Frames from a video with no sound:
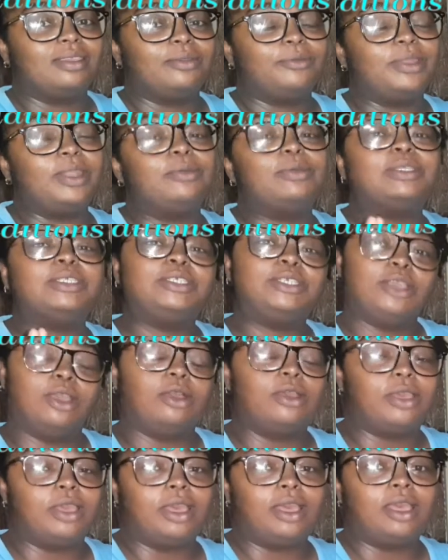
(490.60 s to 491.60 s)
was
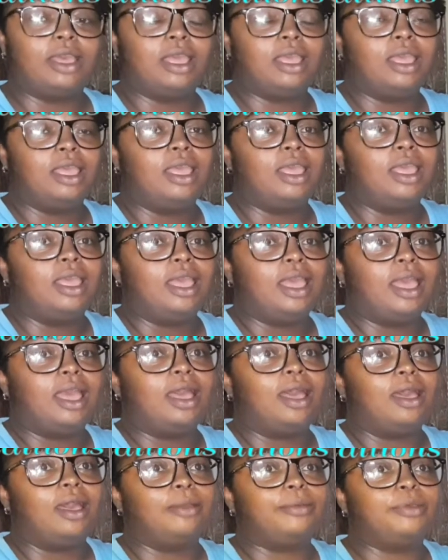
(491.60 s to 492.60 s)
younger,
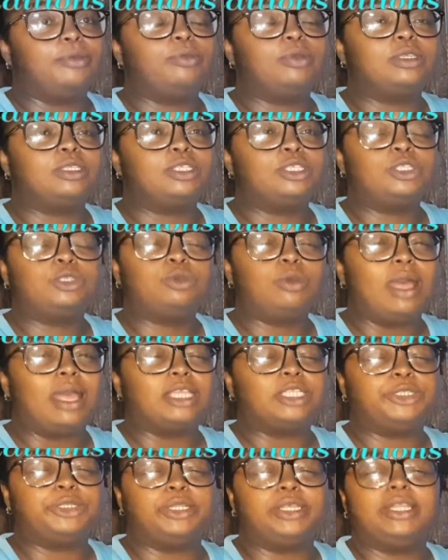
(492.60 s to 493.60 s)
it was two
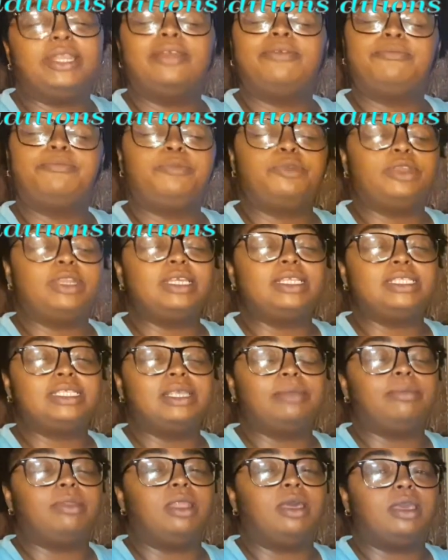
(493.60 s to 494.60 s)
actually, they're pretty
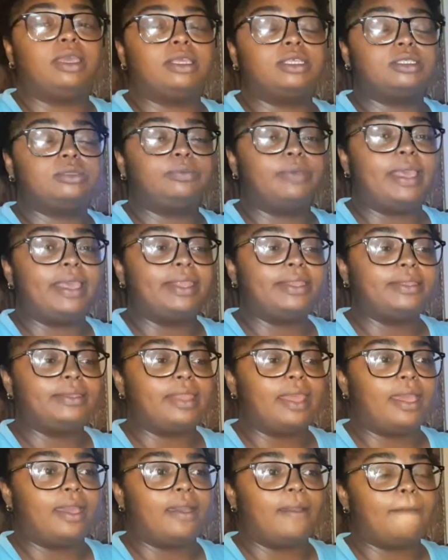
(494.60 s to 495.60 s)
similar. It's
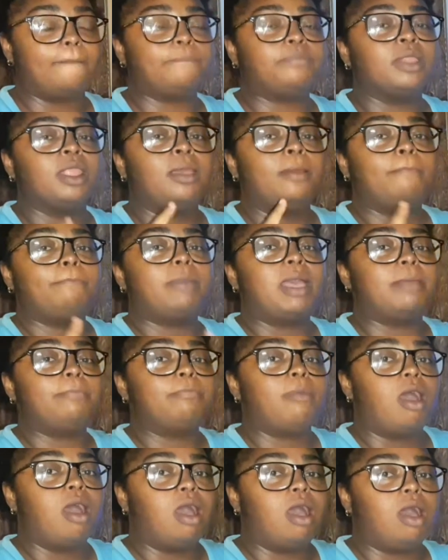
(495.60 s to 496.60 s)
when my
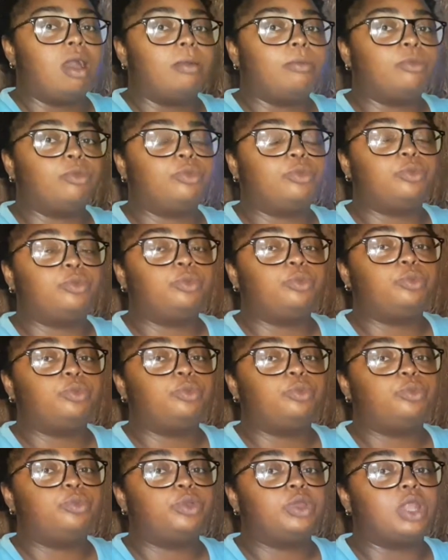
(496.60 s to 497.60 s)
mom
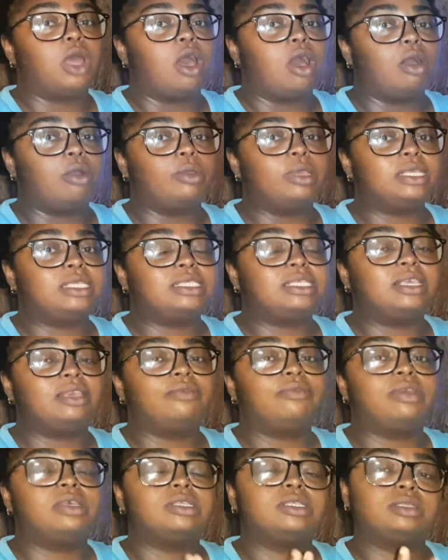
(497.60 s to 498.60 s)
would always
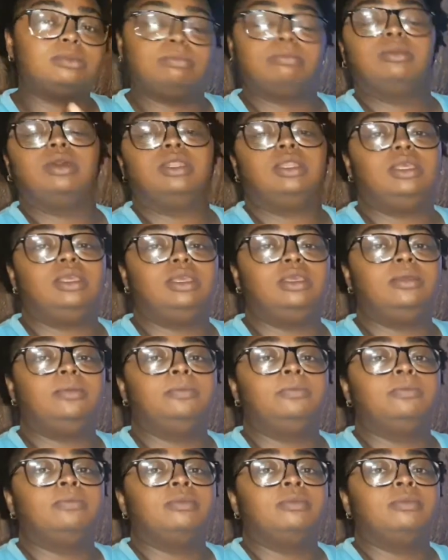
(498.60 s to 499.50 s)
give us money.